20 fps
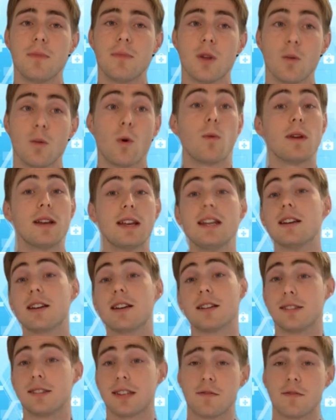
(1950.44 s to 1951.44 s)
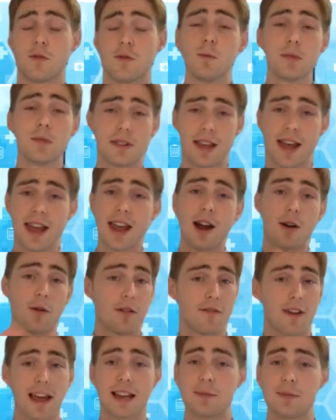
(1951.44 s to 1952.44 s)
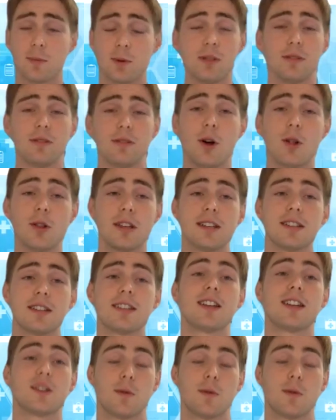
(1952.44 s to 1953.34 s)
What we need are consent forms, and they are available on the internet.